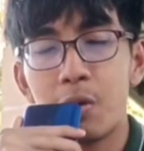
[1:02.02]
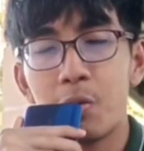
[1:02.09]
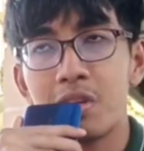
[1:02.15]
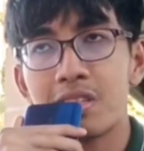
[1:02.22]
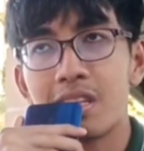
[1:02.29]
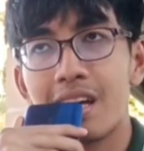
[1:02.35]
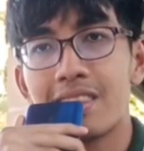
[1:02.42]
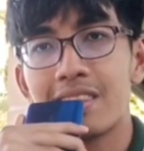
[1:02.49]

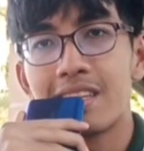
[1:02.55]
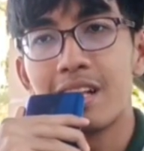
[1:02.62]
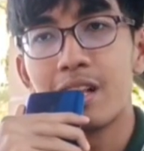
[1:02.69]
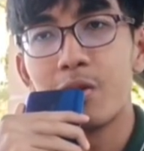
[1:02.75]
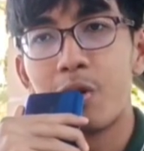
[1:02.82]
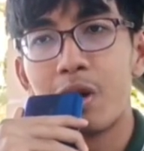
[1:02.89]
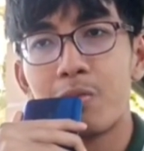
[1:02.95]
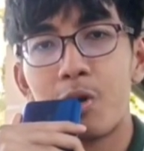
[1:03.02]
That was
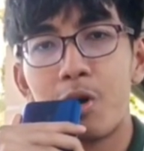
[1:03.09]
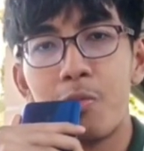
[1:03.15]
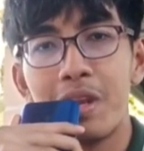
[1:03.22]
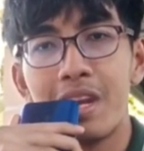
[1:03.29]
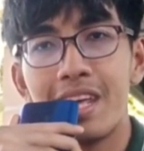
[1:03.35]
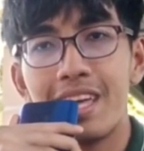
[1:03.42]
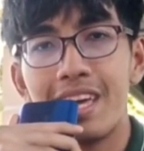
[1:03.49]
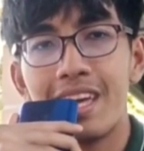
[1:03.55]
until one
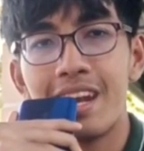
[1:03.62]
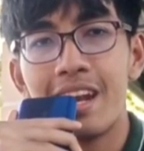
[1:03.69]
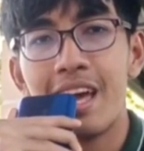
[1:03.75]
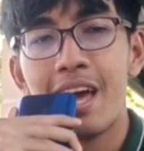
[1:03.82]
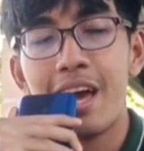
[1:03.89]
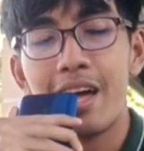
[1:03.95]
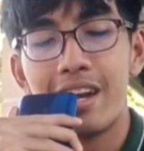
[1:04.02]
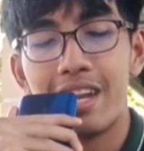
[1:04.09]
more minute
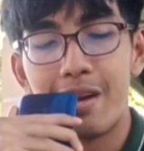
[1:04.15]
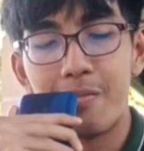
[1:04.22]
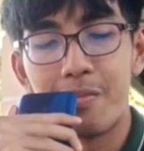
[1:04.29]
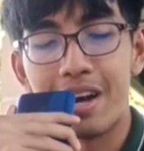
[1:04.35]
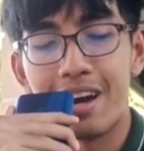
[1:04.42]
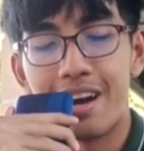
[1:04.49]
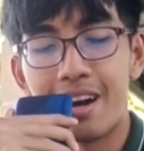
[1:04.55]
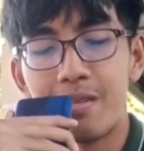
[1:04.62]
in
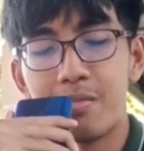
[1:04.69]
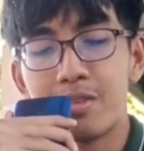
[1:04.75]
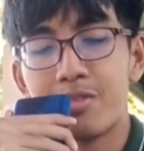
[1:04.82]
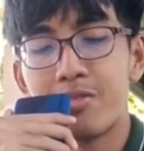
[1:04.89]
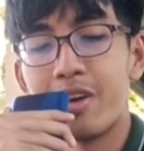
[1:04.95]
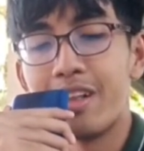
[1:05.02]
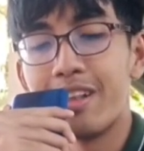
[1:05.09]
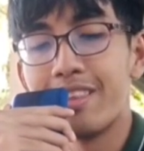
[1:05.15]
that my
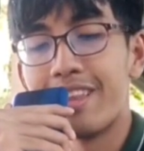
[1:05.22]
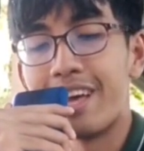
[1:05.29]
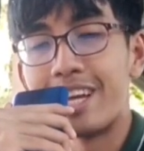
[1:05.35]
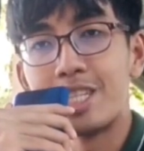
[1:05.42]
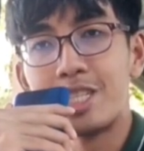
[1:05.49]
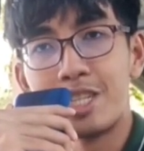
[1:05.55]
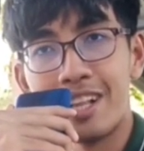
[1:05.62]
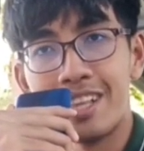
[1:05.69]
arms felt
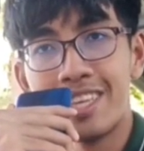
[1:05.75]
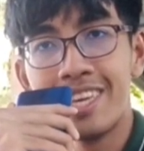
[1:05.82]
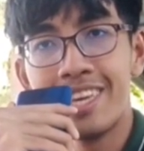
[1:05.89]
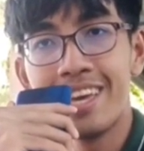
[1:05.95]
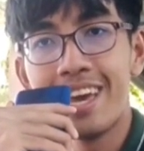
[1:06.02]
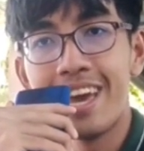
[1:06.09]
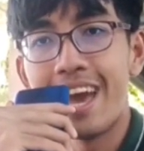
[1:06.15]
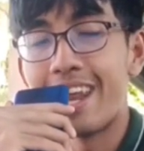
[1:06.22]
like
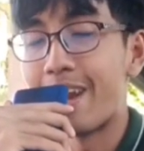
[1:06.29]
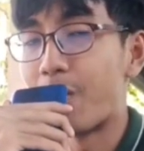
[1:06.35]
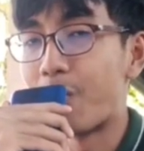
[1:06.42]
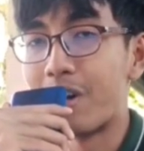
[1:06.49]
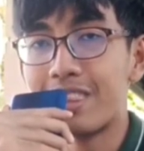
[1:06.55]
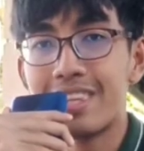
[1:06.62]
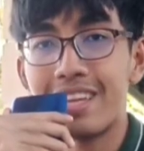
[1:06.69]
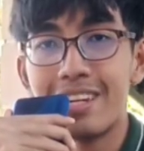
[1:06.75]
jelly
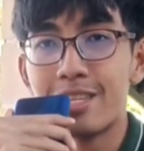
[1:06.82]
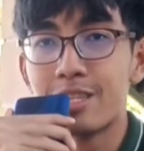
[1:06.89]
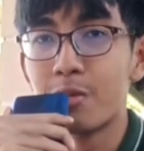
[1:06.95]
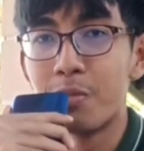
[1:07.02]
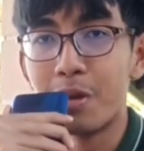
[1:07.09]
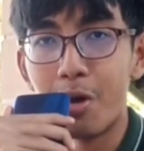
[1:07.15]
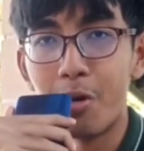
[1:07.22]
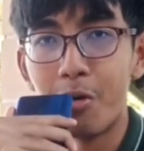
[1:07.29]
and I wanted
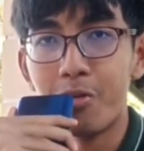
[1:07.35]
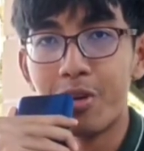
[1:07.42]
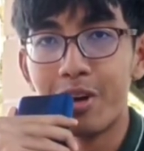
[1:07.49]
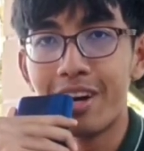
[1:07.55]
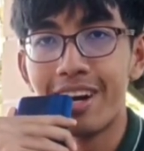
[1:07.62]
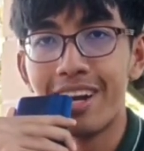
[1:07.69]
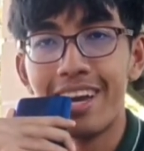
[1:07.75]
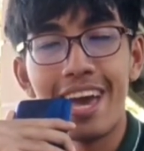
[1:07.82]
this to be
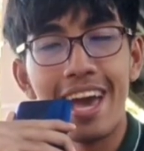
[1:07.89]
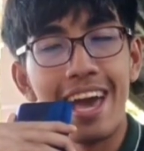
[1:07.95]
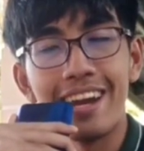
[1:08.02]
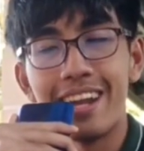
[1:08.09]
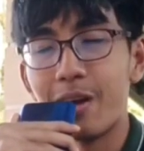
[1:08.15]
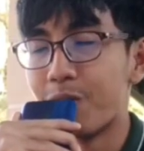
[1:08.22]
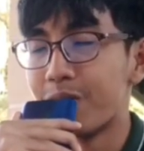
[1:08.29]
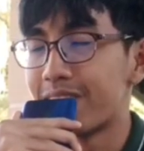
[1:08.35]
over,
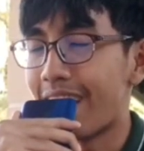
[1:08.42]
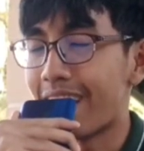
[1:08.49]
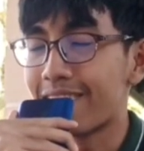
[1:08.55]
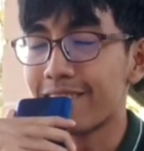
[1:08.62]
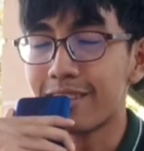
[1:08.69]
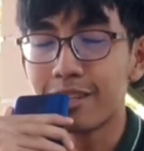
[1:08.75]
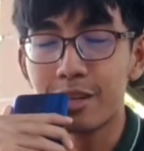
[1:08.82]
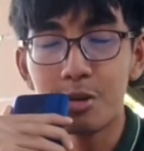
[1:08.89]
and it was
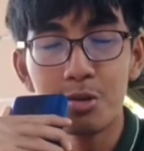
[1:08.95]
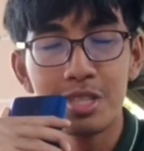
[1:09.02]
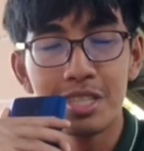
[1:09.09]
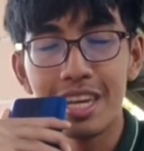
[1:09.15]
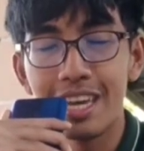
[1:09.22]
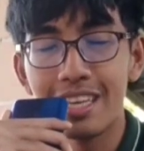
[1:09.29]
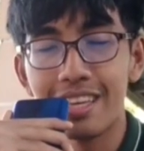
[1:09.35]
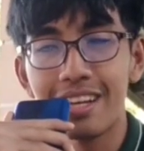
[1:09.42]

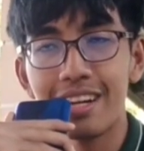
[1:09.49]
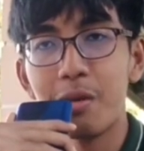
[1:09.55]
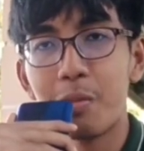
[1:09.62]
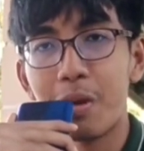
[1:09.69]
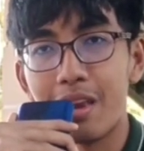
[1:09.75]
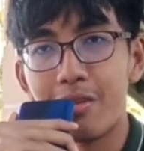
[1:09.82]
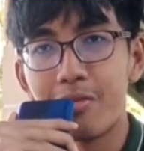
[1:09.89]
excruciatingly